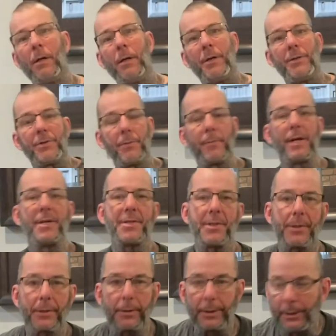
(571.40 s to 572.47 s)
So
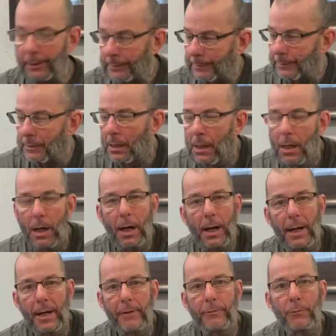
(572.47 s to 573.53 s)
basically, I
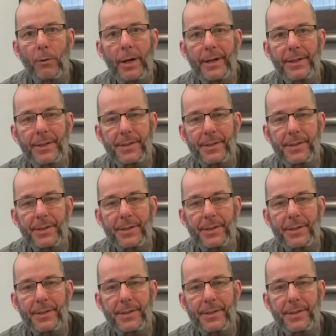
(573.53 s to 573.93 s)
have wetted